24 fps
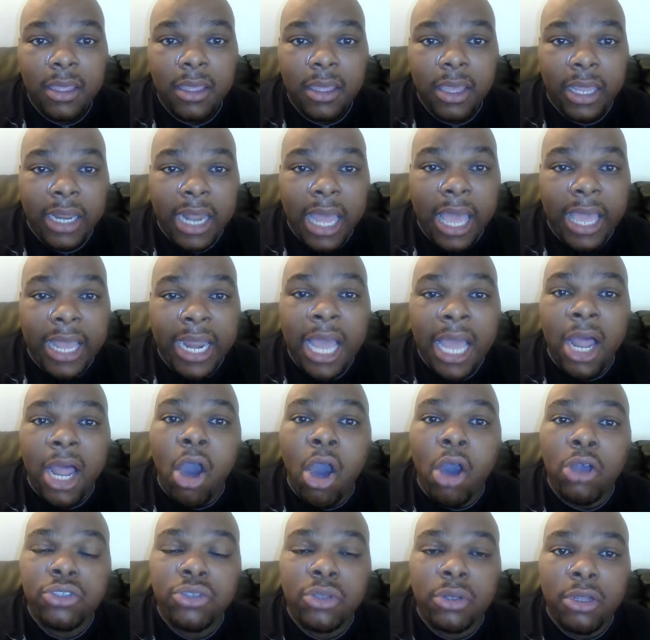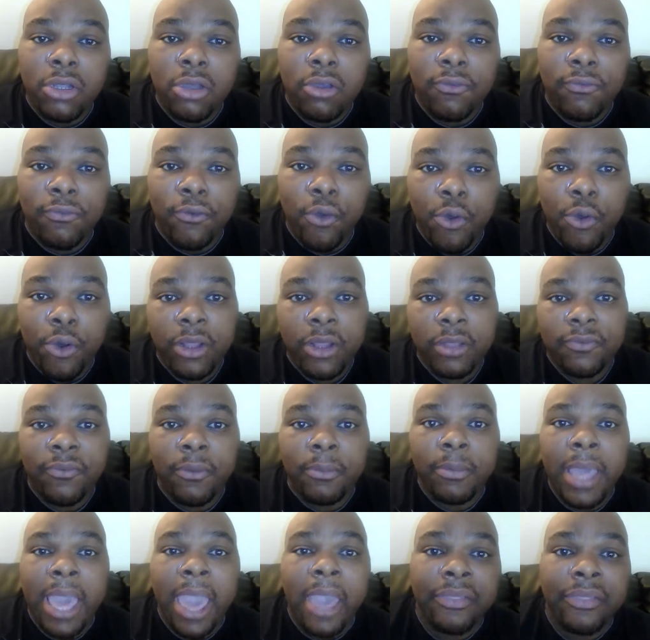And I also look forward,
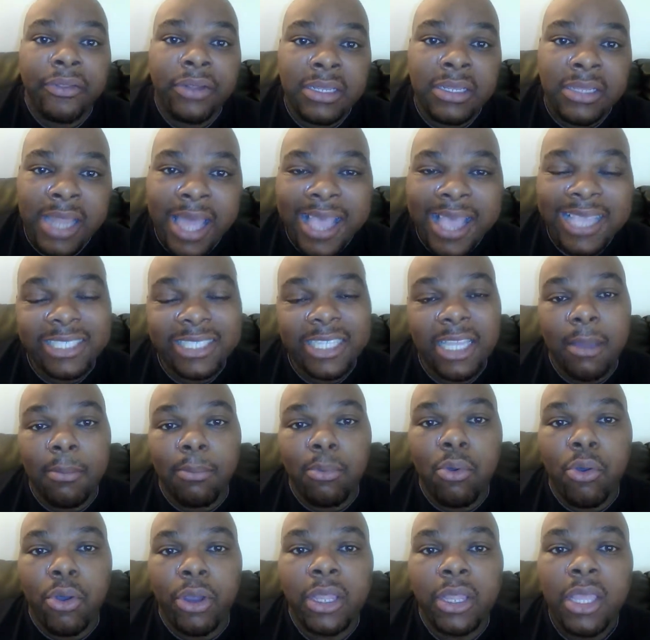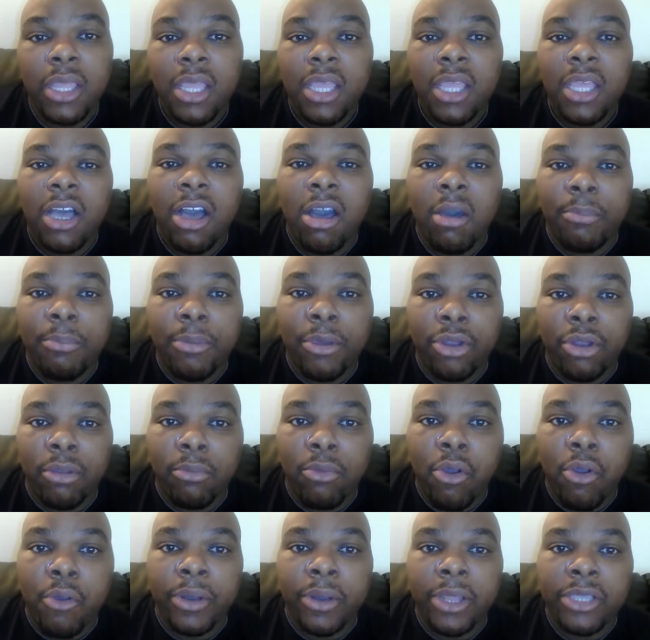from an athlete life standpoint, of building
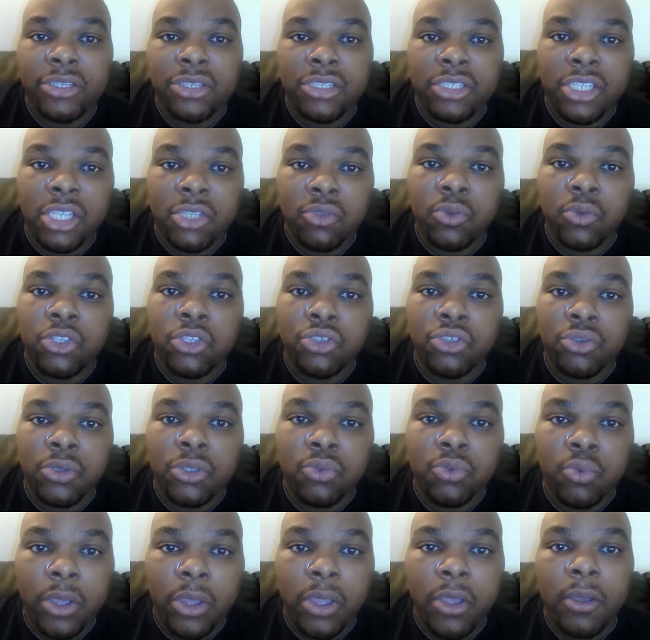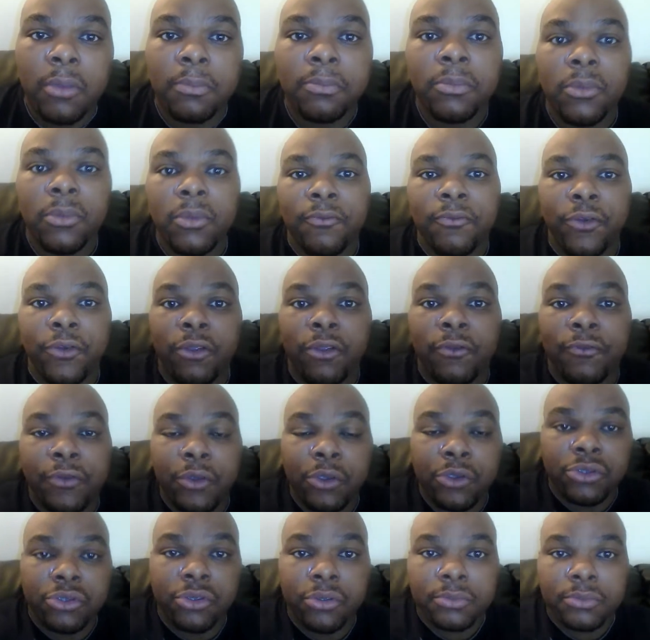more relationships with you as well for the
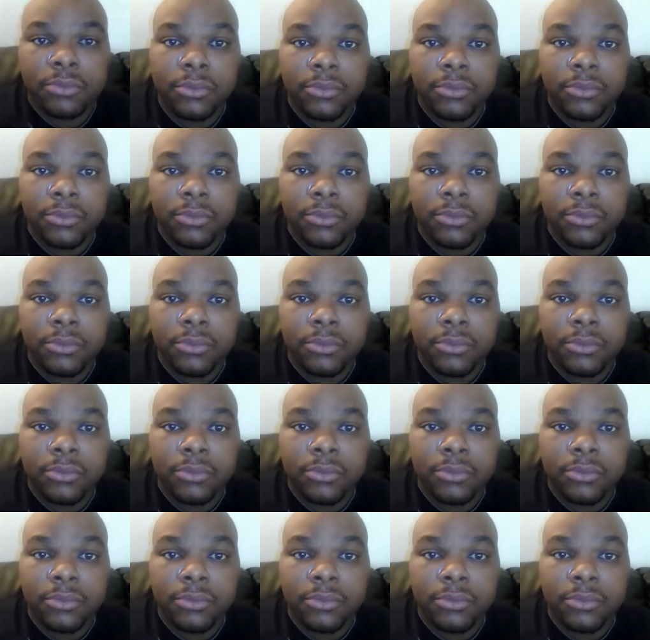future.